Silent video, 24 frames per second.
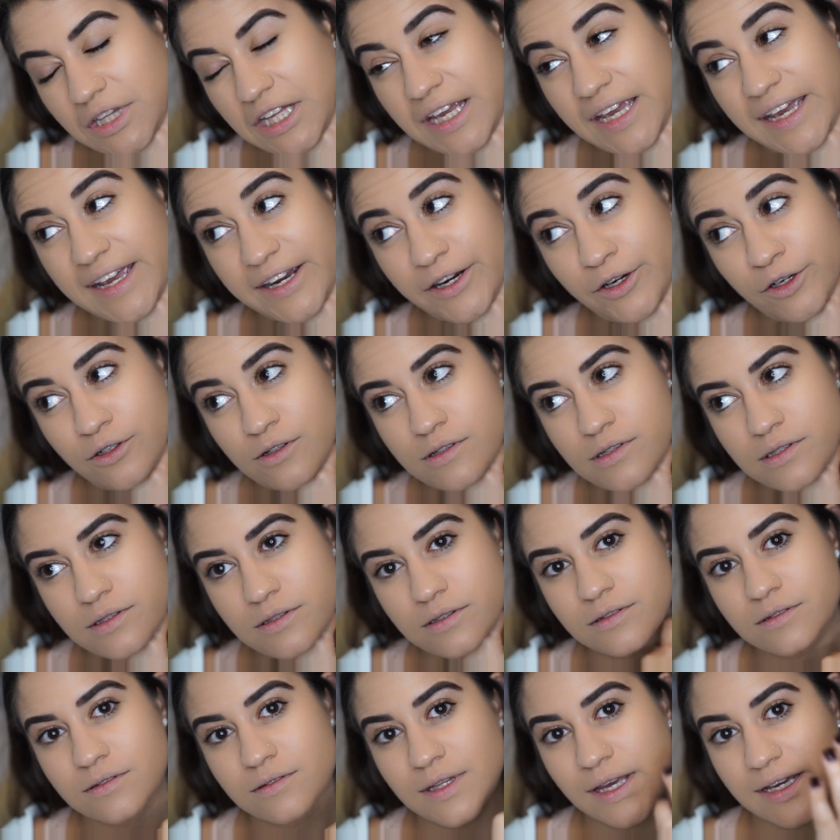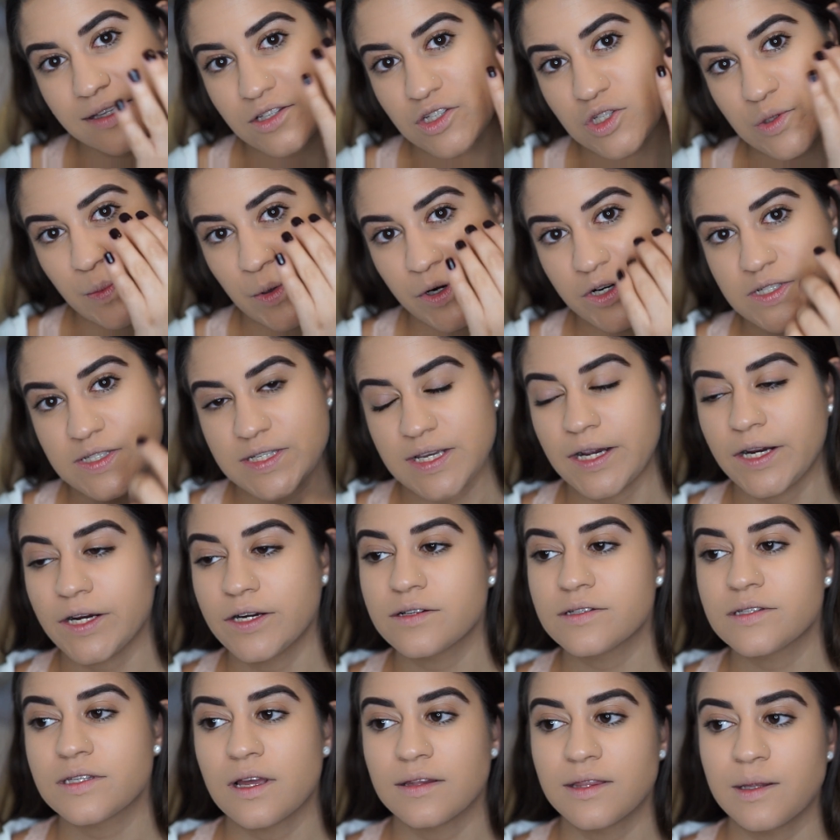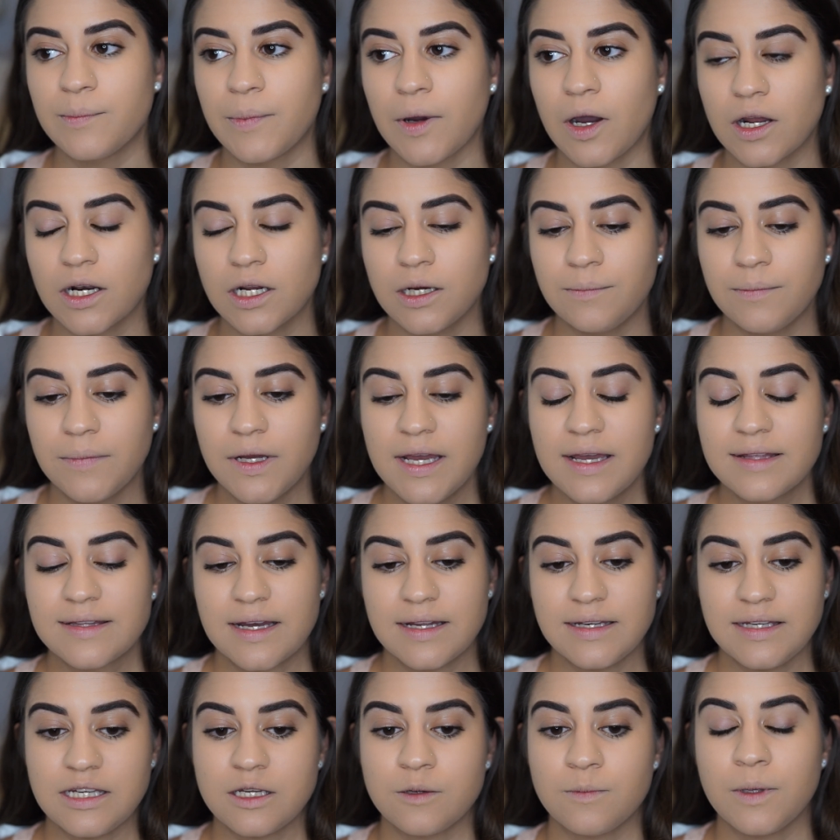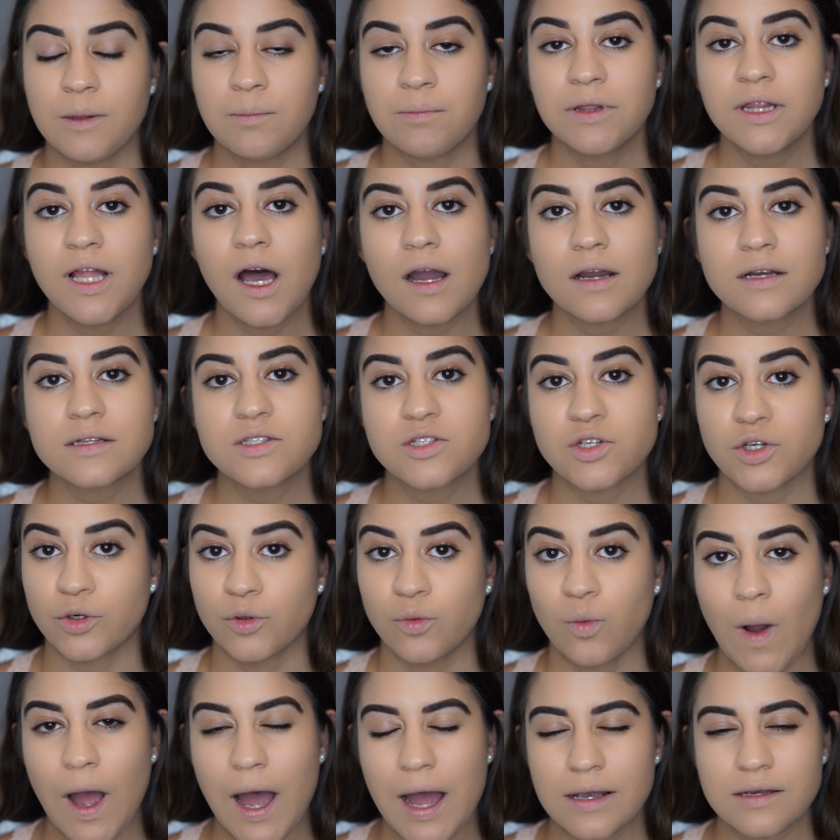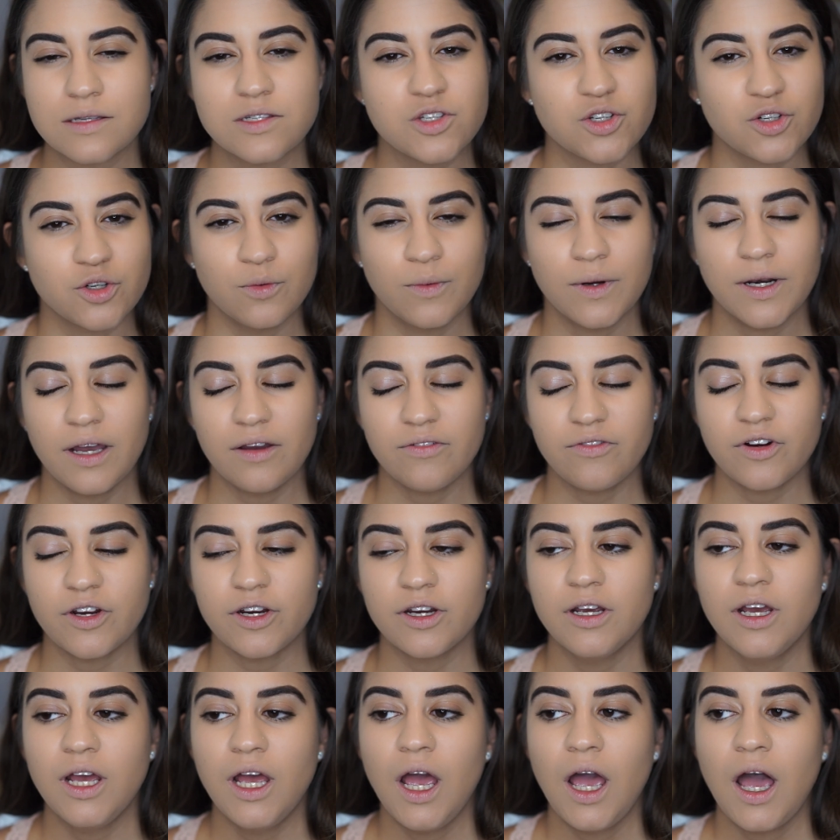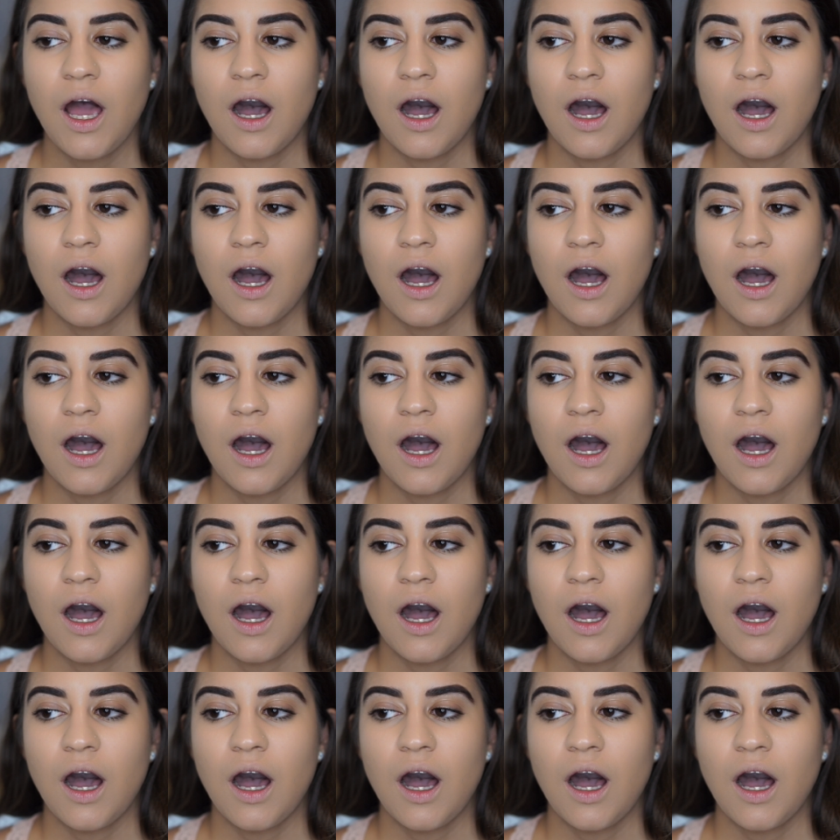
hairs, like the sparse hairs at the bottom that need to be plucked or waxed or whatever.